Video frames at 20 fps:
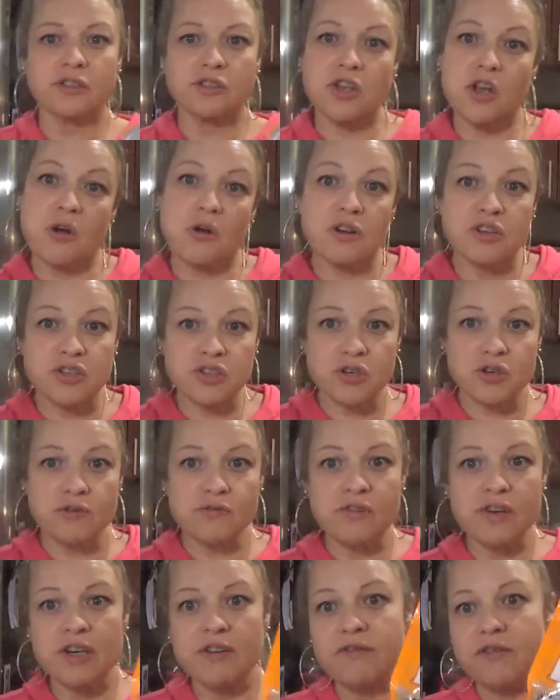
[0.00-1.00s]
So a
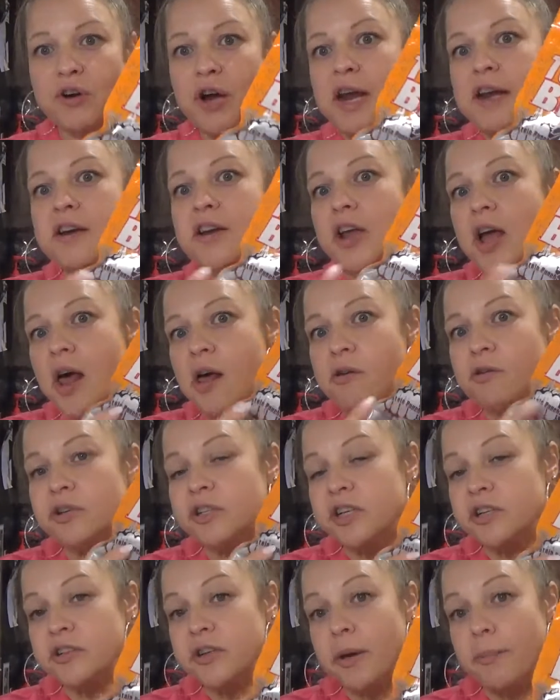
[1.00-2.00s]
serving for 80 calories,
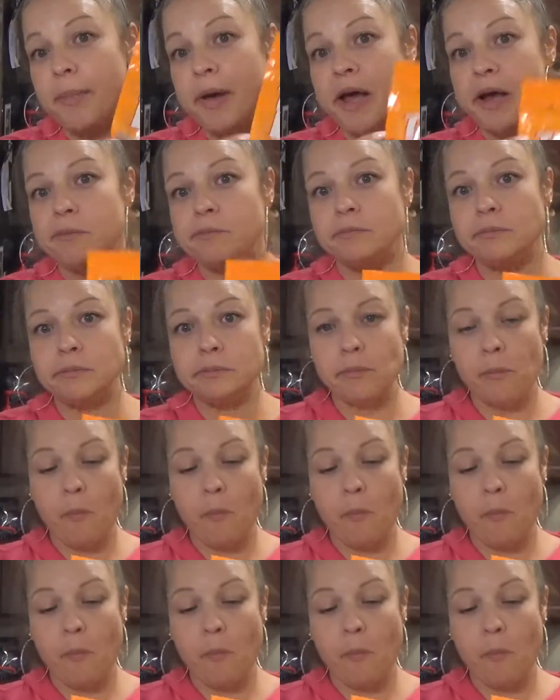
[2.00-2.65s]
that's not bad.